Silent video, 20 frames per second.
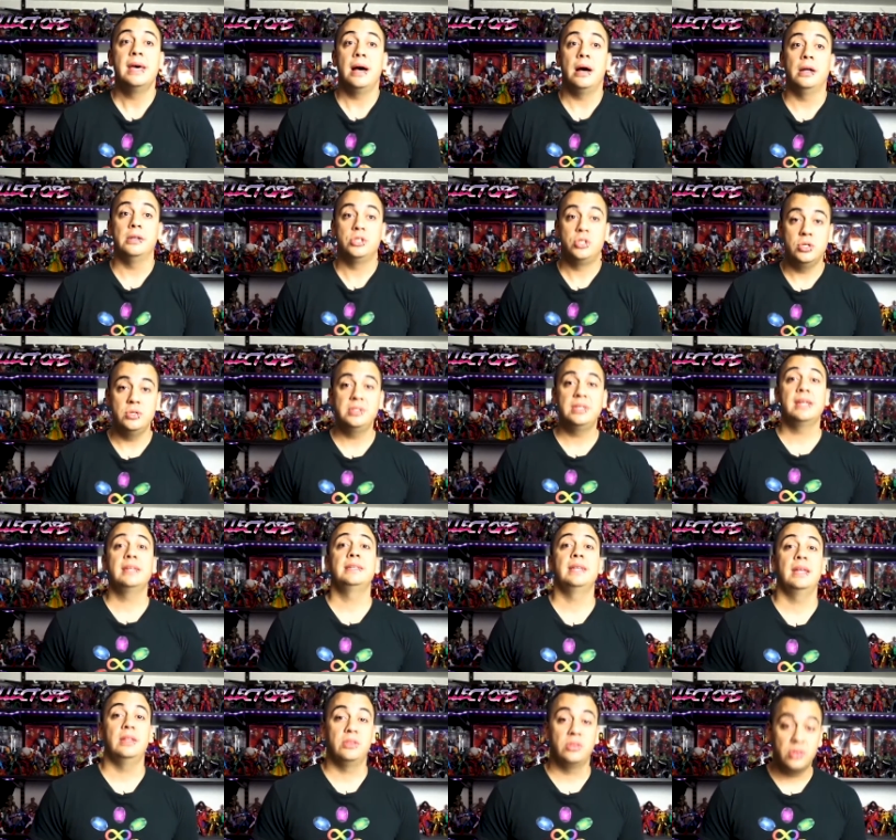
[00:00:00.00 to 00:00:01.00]
on
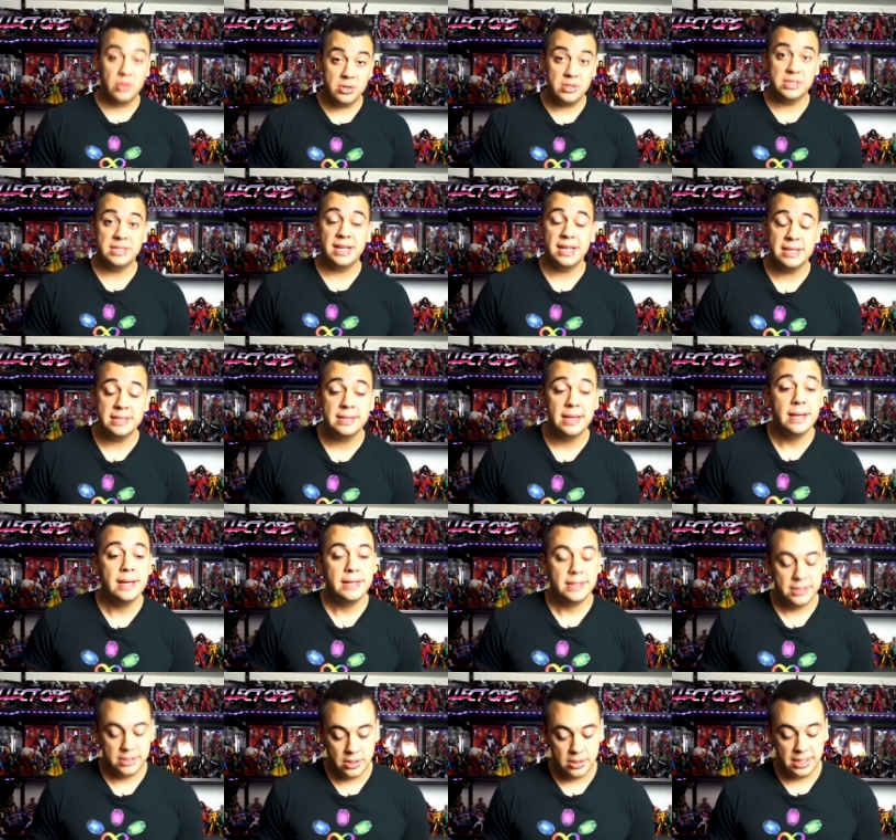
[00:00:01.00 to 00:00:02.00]
tuesdays and thursdays
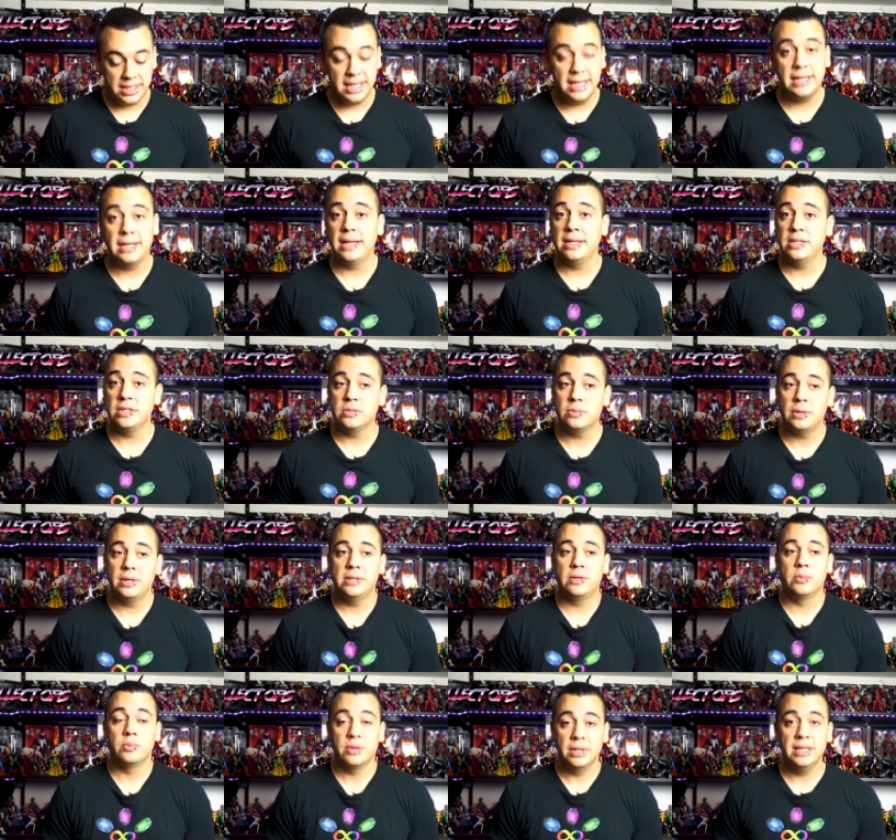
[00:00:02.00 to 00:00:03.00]
so again i just wanted
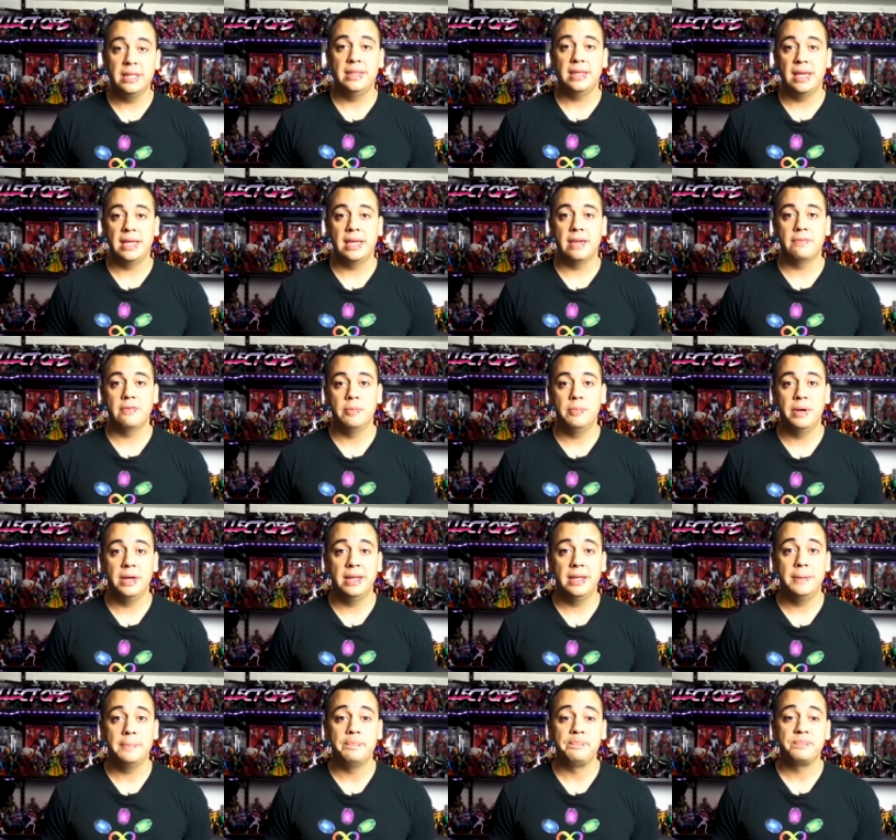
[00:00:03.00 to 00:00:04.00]
to really thank
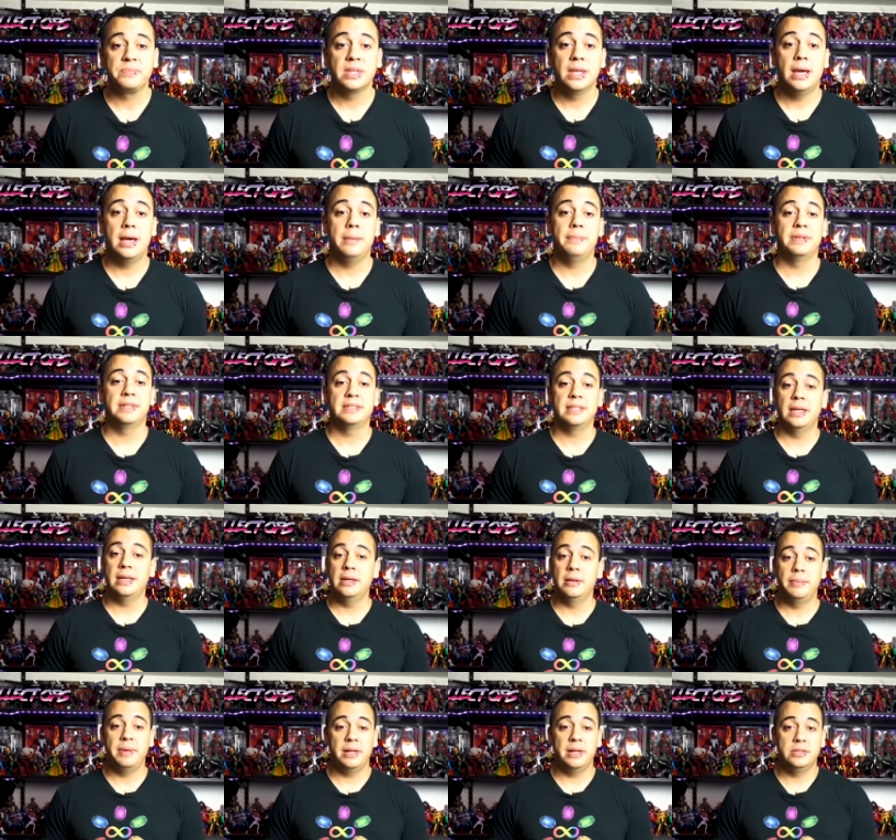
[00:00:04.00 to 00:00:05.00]
everybody I'm
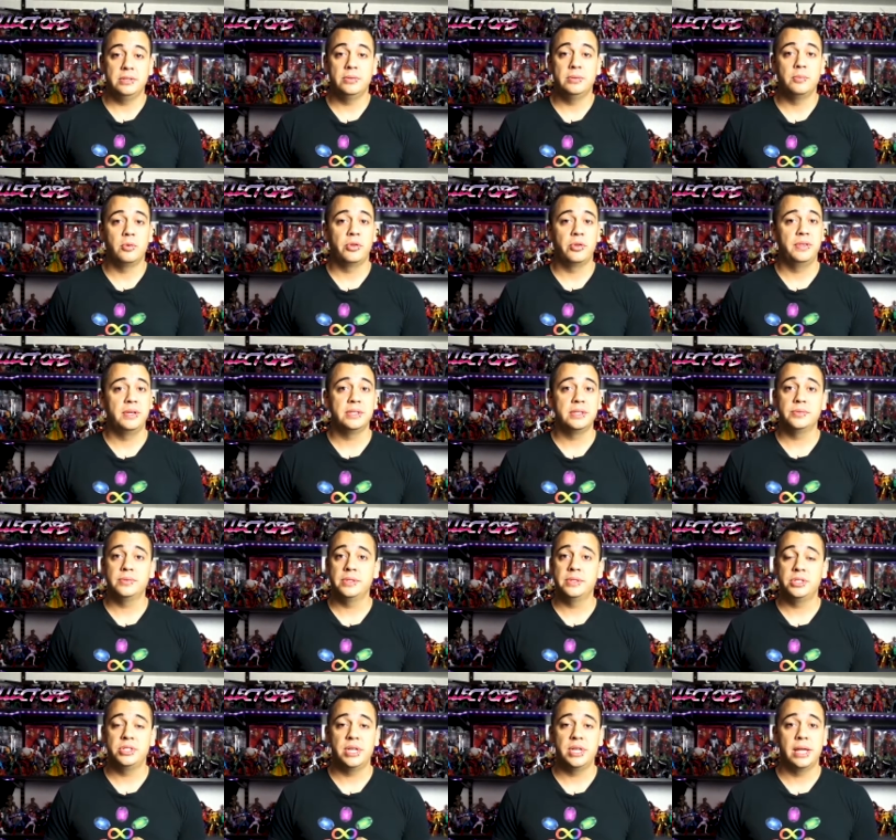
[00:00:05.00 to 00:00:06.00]
excited about doing more things with
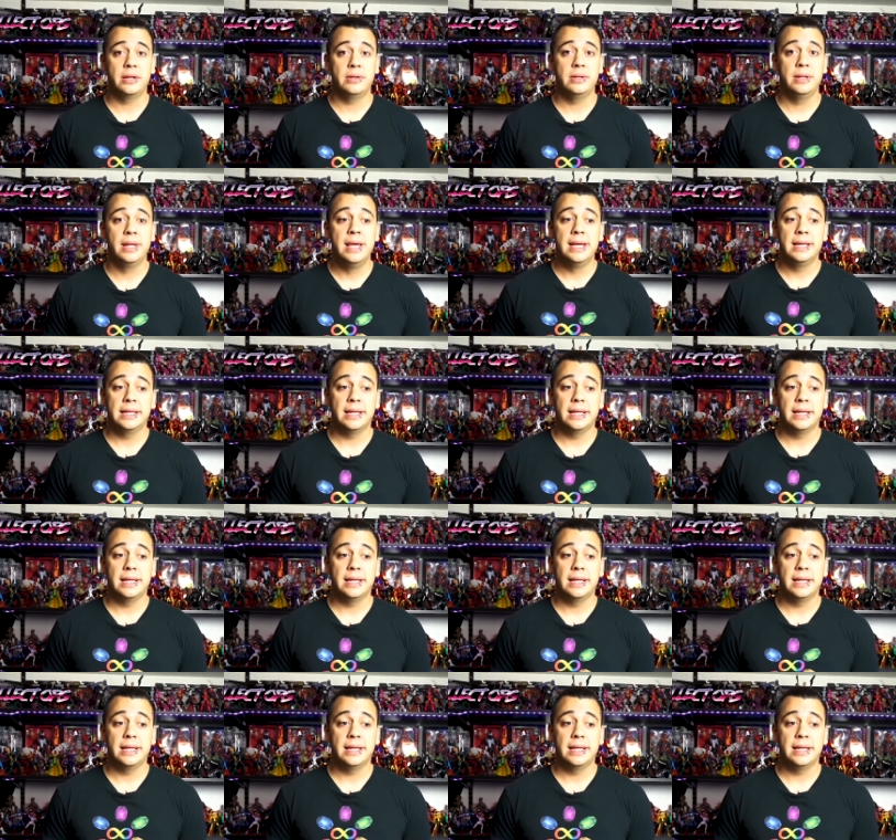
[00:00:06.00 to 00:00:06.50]
this channel.